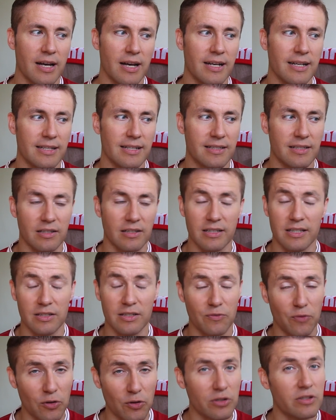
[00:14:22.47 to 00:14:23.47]

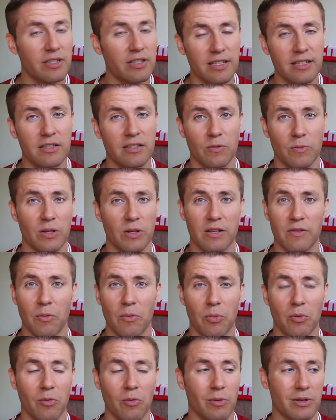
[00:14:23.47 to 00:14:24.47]
His first season with
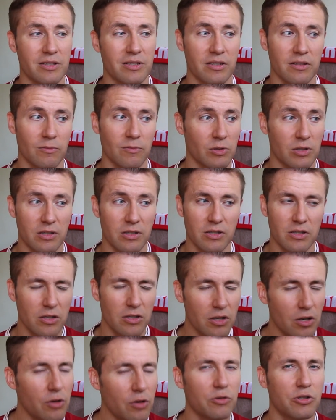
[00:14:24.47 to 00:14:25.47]
Liverpool was
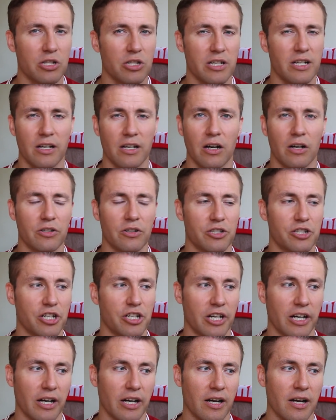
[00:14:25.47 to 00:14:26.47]
hugely
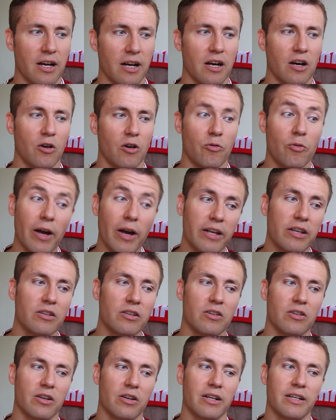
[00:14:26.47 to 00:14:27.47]
encouraging. A
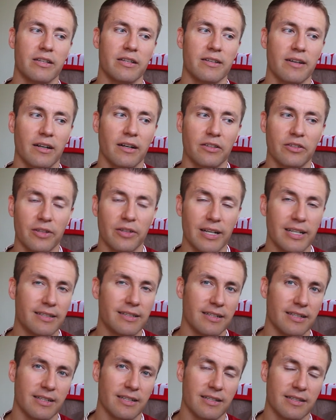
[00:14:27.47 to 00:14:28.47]
regular in the
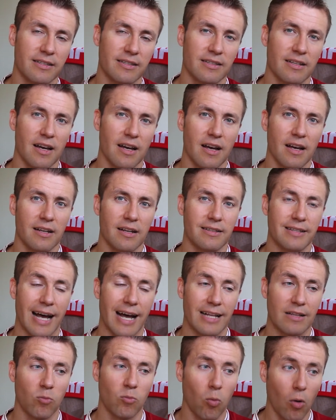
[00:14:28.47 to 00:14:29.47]
under-18s
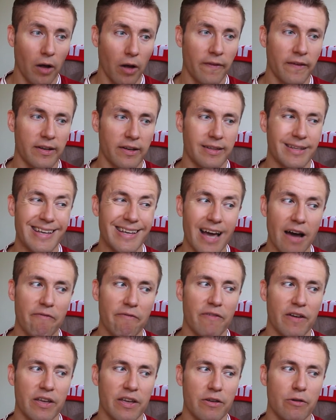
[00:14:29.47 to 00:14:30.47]
that won the
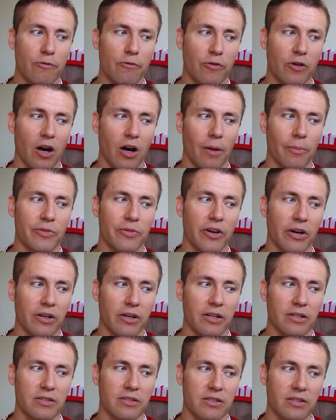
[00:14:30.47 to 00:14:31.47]
FA Youth Cup,
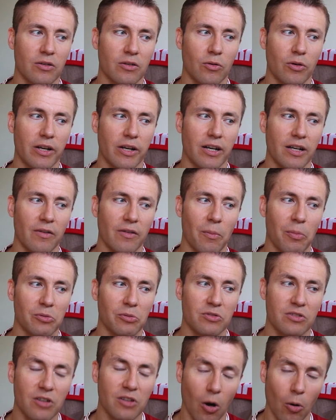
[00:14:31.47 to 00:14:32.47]
Duncan scoring
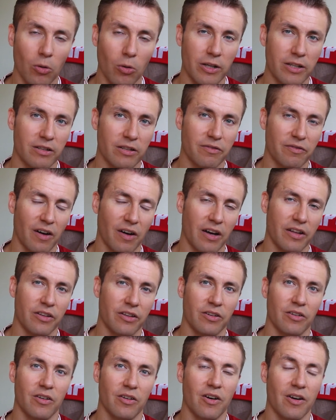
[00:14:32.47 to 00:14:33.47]
Liverpool's goal in the
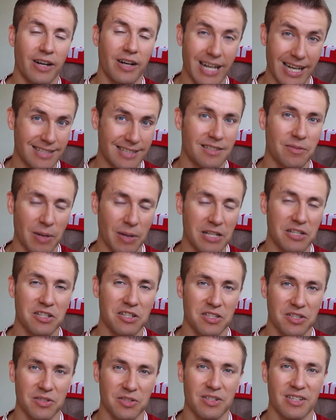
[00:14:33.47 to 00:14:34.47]
final against
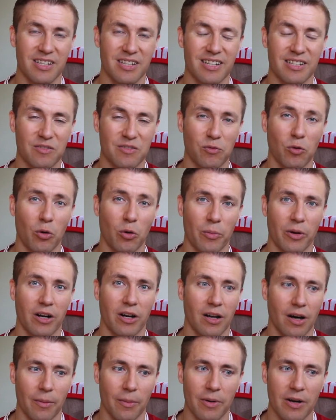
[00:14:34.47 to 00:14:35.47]
Manchester City's former
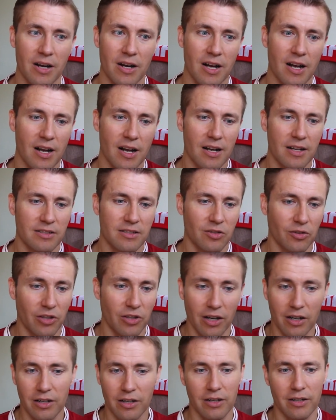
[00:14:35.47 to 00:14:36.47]
club. So
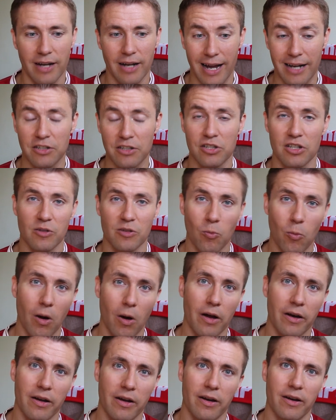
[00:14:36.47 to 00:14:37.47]
Duncan actually
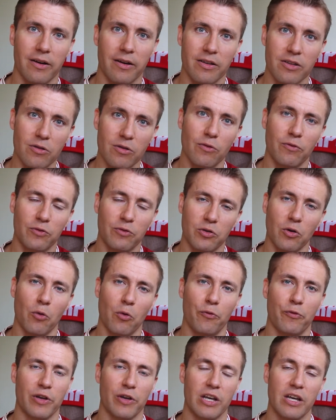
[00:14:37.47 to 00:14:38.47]
won a youth
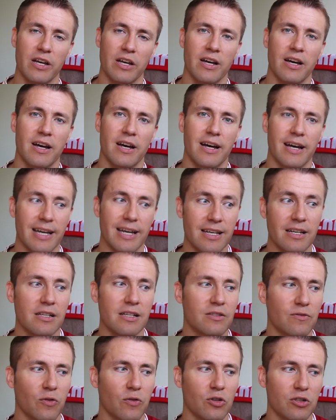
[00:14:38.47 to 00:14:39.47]
trophy In
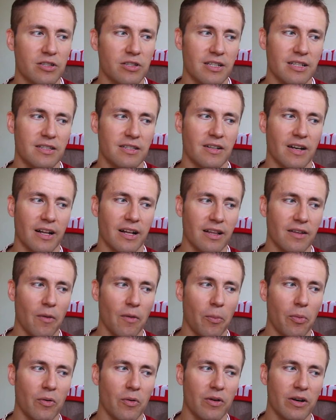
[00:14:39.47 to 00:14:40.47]
his first season at
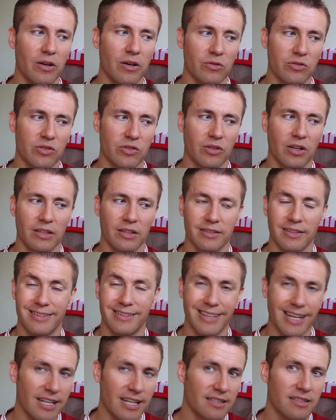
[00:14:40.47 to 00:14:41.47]
Liverpool, he also got a
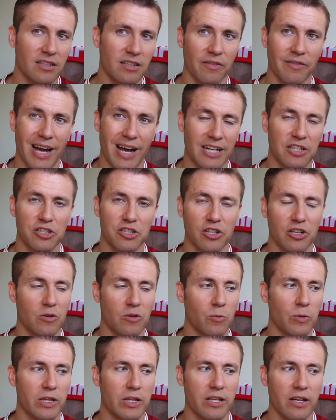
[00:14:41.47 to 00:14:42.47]
taste of
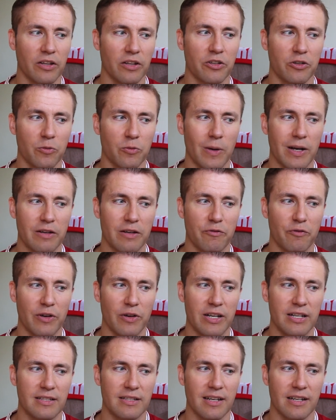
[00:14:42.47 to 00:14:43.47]
action with the
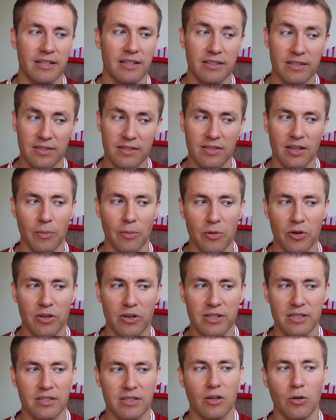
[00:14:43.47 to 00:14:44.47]
under-23s, and in the summer
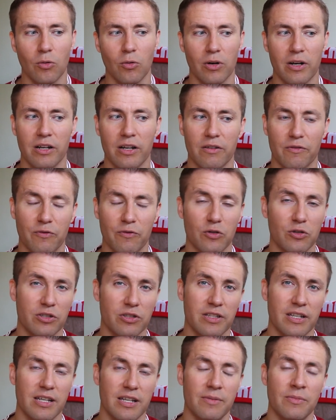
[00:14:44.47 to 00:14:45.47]
he scored in the
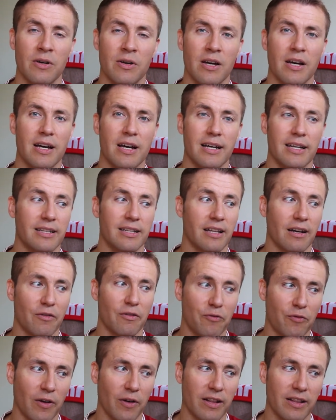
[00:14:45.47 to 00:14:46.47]
first team in their
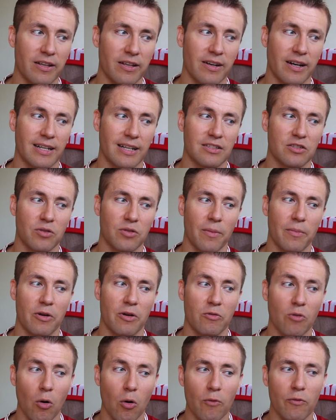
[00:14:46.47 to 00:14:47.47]
friendly against
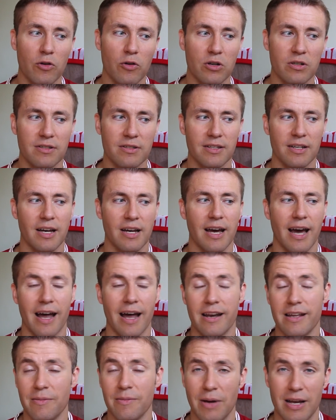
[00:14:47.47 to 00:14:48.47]
Tranmere Rovers,
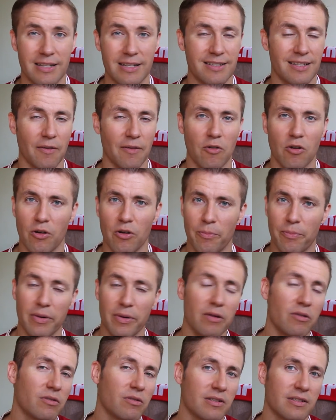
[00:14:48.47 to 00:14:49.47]
and he made several
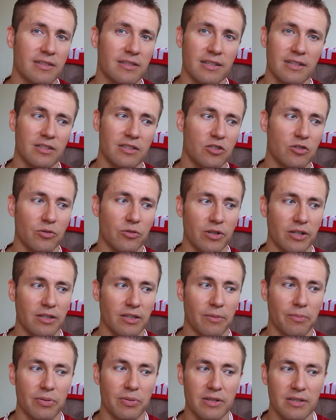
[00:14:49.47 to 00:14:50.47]
appearances during
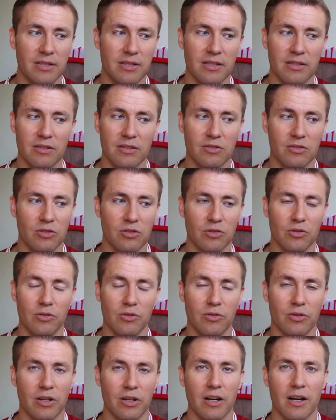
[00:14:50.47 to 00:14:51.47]
the pre-season
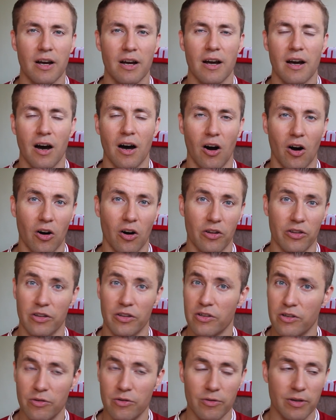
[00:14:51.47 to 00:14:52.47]
tour on
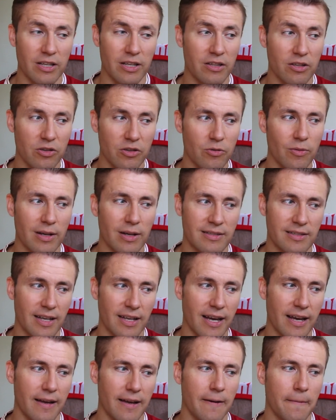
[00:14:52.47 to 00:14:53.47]
the in the
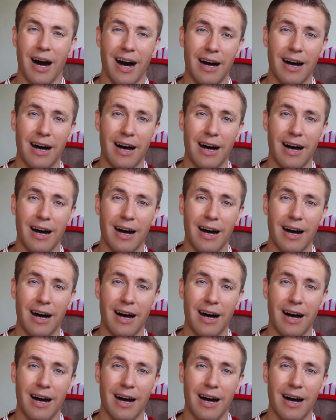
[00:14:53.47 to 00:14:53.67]
USA.